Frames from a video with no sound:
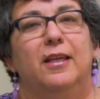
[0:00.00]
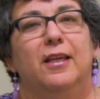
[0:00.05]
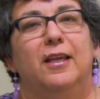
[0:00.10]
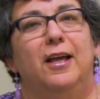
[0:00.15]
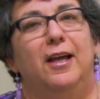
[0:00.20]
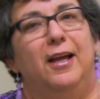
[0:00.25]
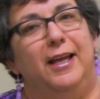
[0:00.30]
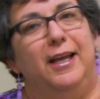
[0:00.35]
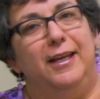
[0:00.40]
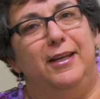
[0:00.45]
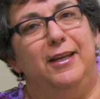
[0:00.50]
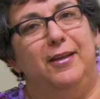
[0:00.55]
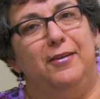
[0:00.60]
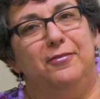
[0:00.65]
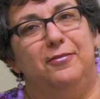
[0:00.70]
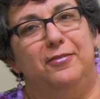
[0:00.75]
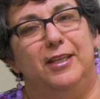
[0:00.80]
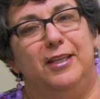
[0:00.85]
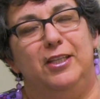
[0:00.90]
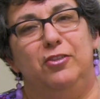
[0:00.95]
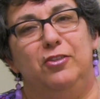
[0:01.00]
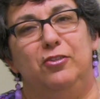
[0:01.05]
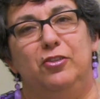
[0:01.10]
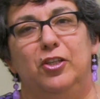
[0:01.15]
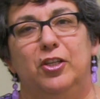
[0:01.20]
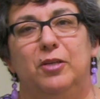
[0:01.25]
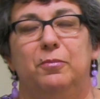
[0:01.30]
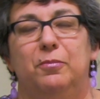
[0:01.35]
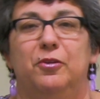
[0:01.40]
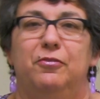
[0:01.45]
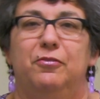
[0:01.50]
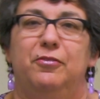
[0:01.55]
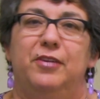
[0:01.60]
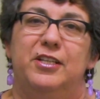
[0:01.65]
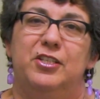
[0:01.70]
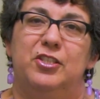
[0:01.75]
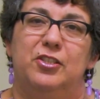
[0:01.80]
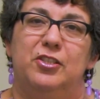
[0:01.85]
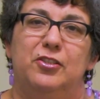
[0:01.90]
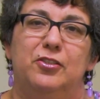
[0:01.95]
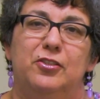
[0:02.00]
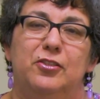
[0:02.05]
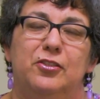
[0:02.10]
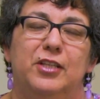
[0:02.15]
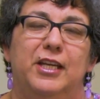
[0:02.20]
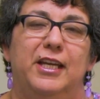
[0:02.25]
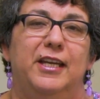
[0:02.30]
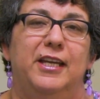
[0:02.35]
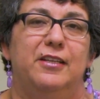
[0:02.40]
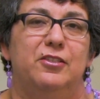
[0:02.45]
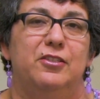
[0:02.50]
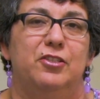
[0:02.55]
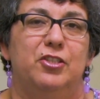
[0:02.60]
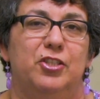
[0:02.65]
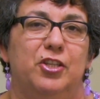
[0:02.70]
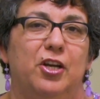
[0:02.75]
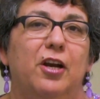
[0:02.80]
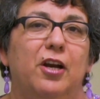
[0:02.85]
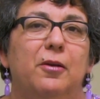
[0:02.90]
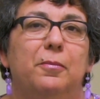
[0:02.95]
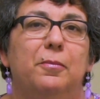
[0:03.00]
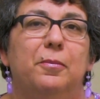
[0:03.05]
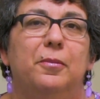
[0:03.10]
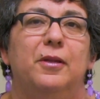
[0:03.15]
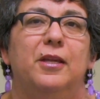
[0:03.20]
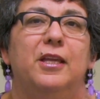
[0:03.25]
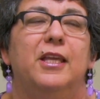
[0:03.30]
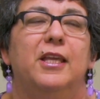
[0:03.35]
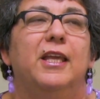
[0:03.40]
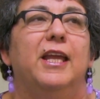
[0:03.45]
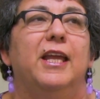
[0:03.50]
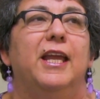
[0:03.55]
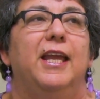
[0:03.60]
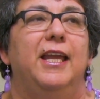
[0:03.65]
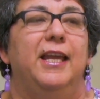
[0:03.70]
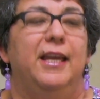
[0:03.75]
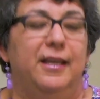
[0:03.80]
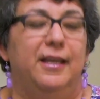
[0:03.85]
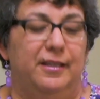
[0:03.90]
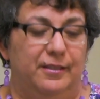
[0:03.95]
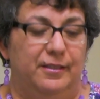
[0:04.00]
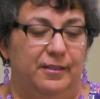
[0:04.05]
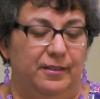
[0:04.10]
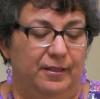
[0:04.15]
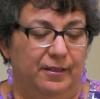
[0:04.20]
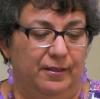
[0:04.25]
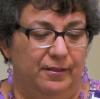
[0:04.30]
high enough that you look professional and sharp and